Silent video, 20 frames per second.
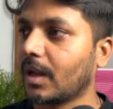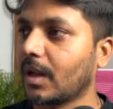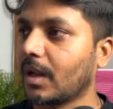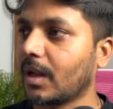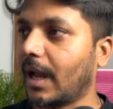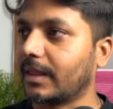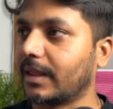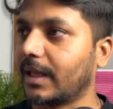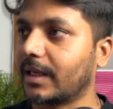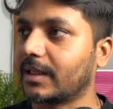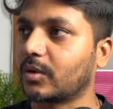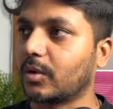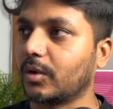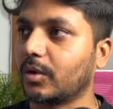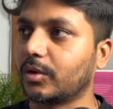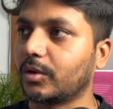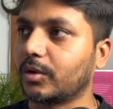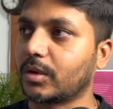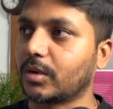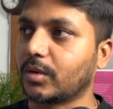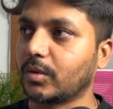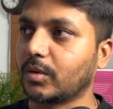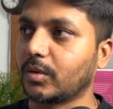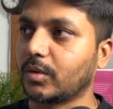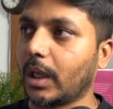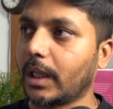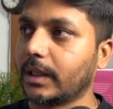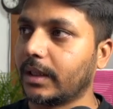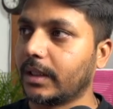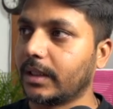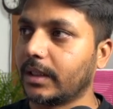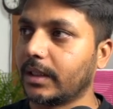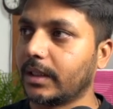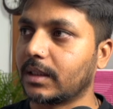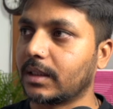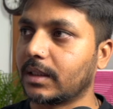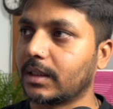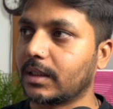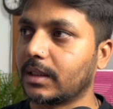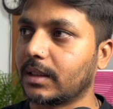And that's going to store in this
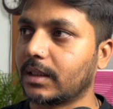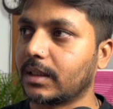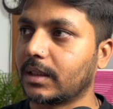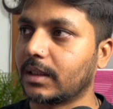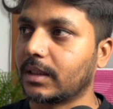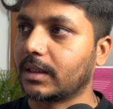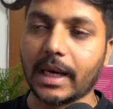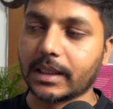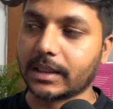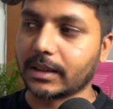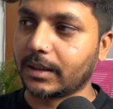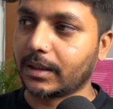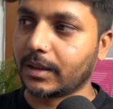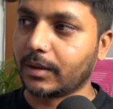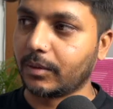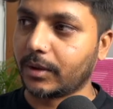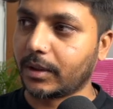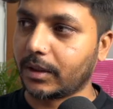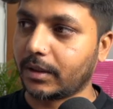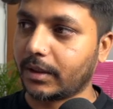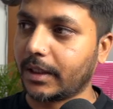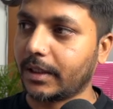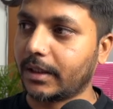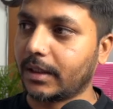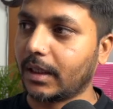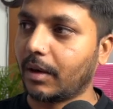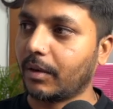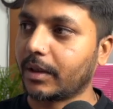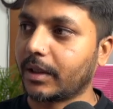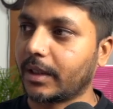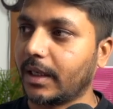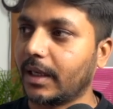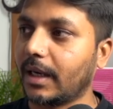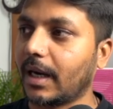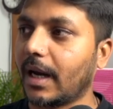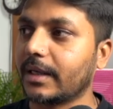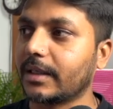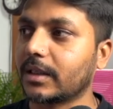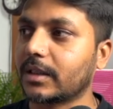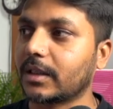name as soon as I execute it, right? Now here
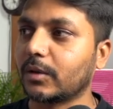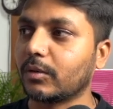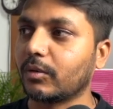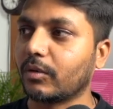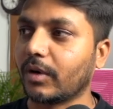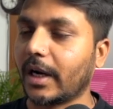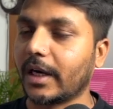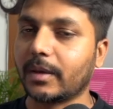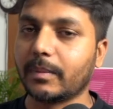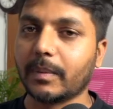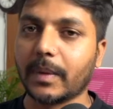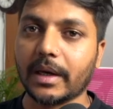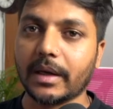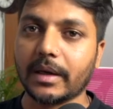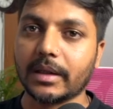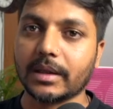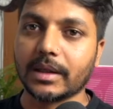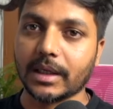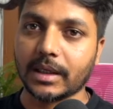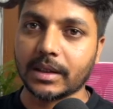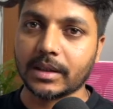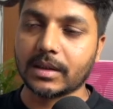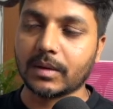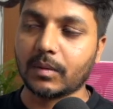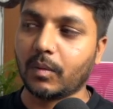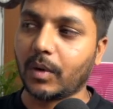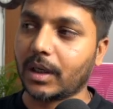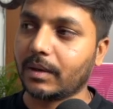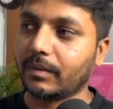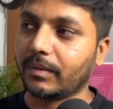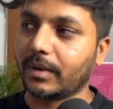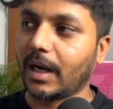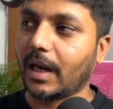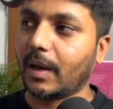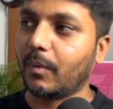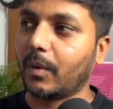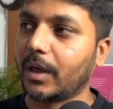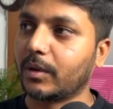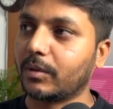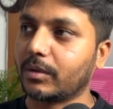I just need to write my things, whatever I
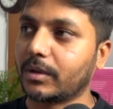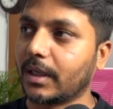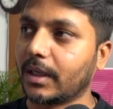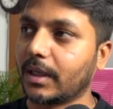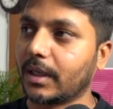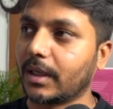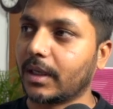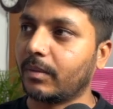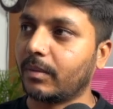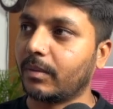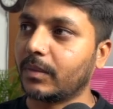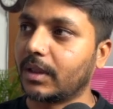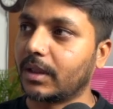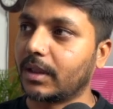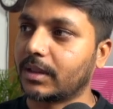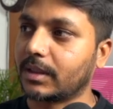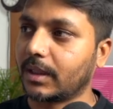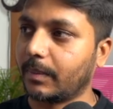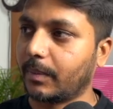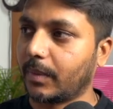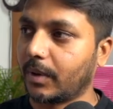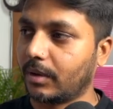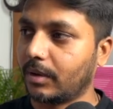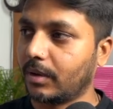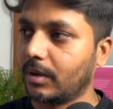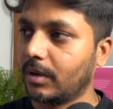want to select from this table.